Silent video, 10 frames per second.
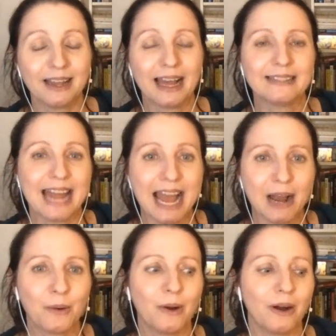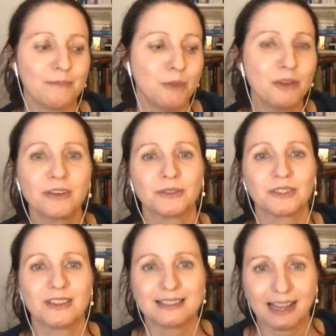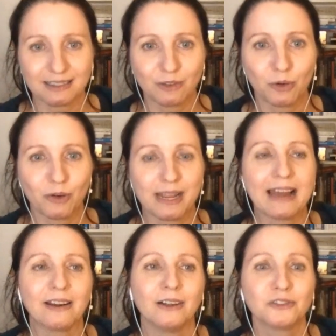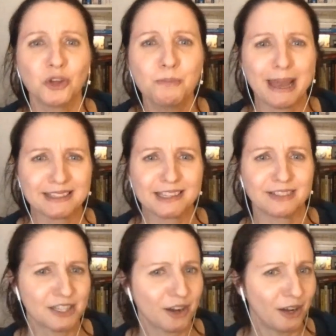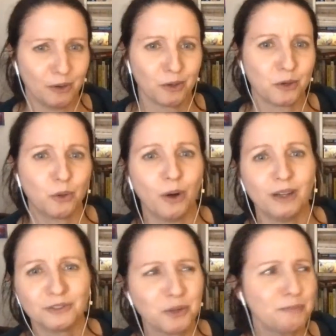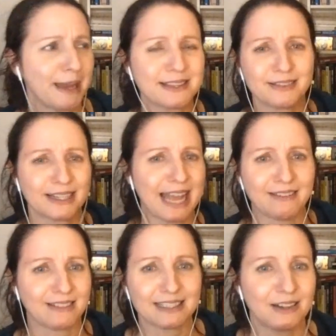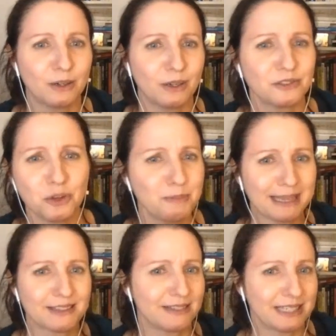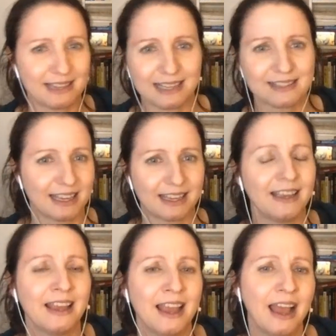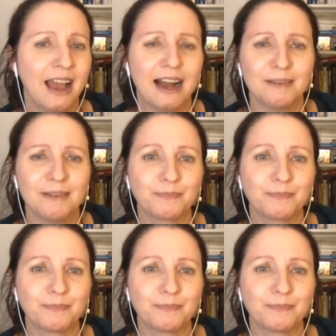and now I'm moving on to this next story, and I'll do better at dialogue, or I'll do better at character, or I'll do better at setting. Um,